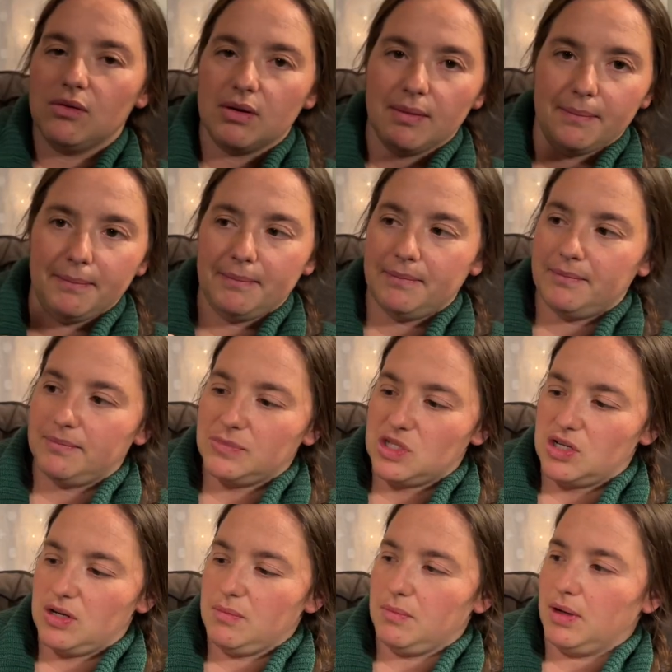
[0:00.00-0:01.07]
or a,
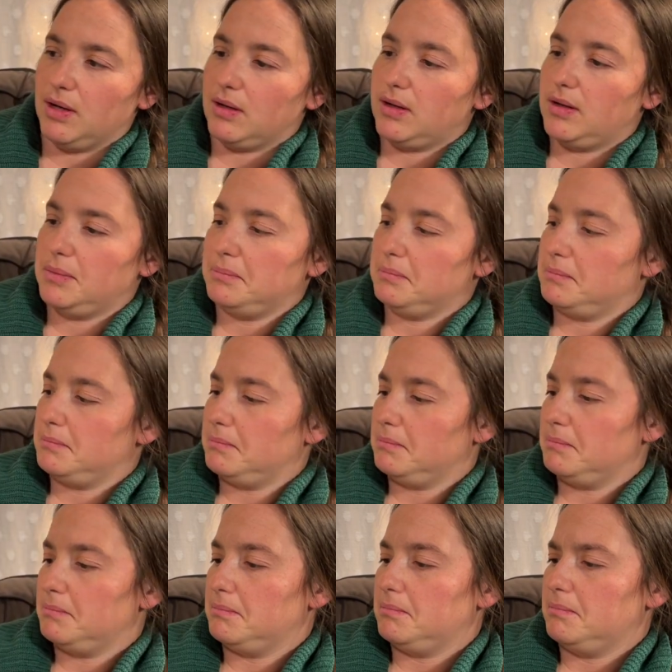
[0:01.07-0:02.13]
chipmunk.
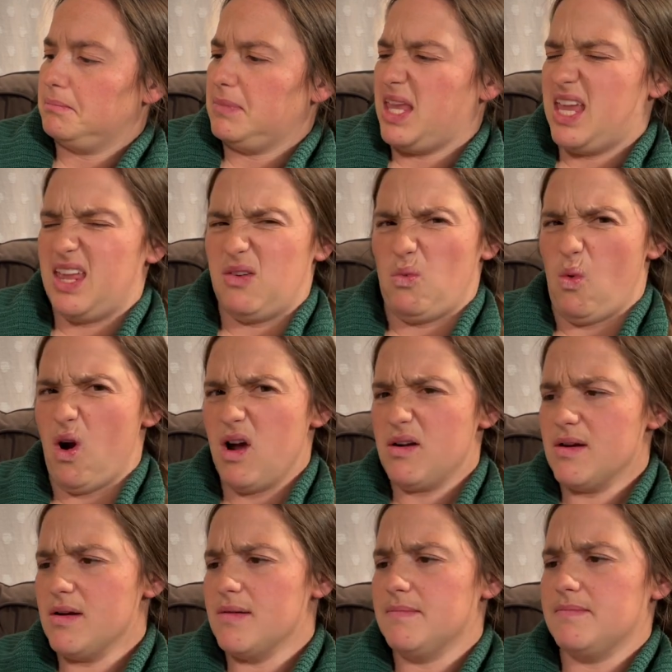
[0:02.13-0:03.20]
In
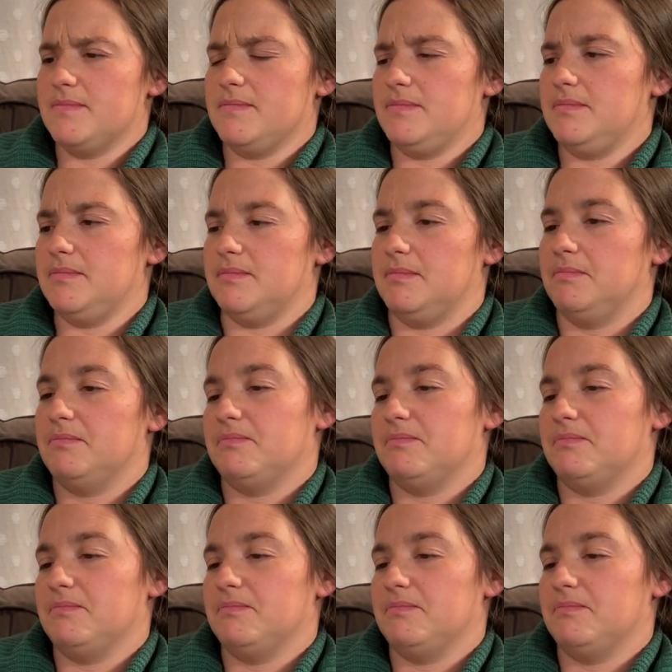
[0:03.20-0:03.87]
water? Hmm.